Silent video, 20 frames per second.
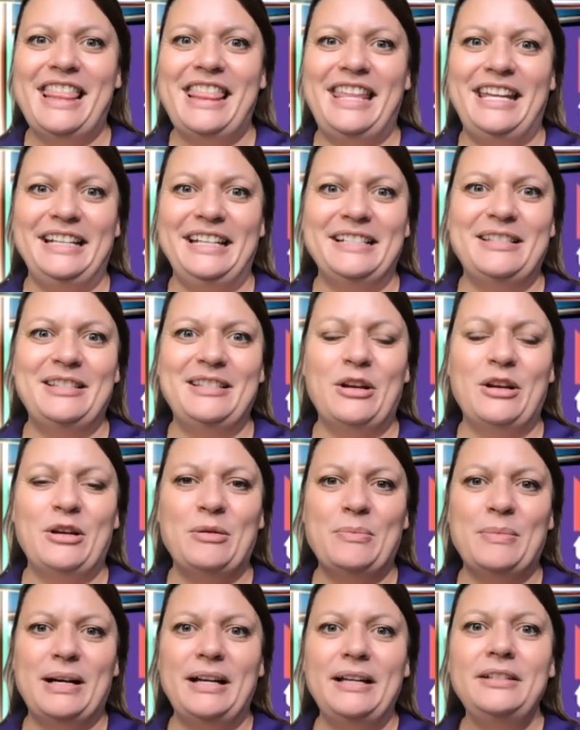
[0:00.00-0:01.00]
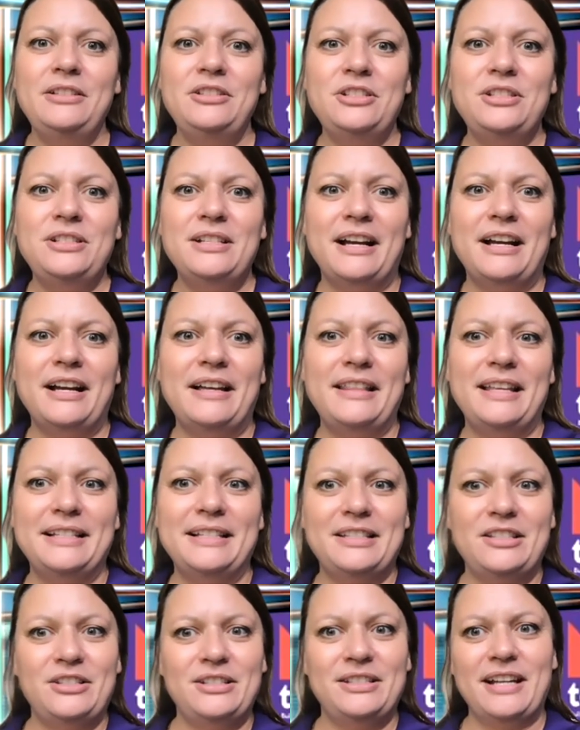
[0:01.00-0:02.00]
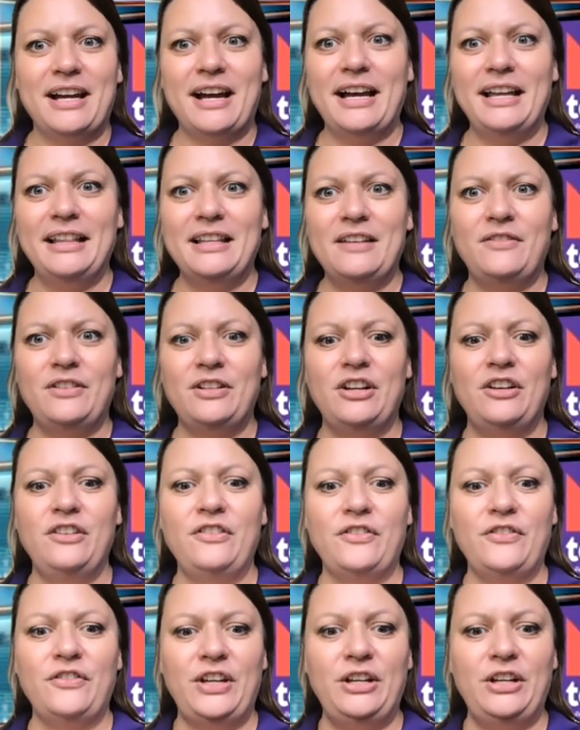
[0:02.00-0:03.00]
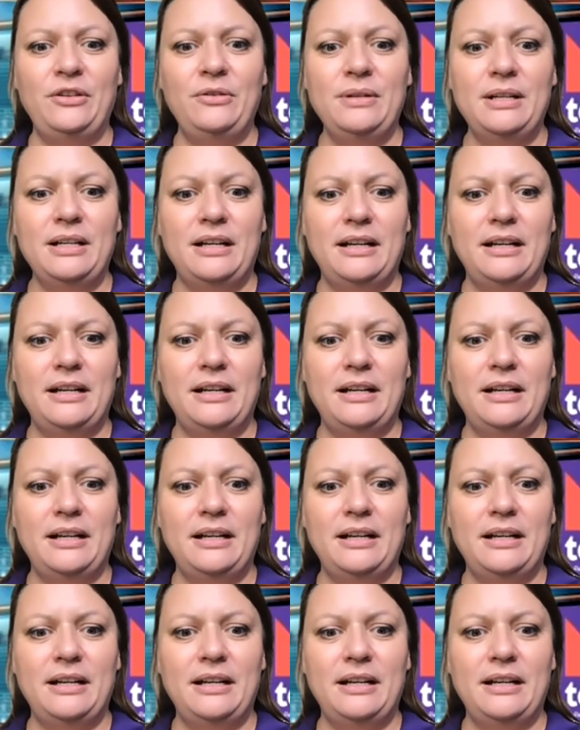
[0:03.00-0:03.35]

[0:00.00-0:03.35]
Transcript: Thanks so much. Uh, that's just a high level overview.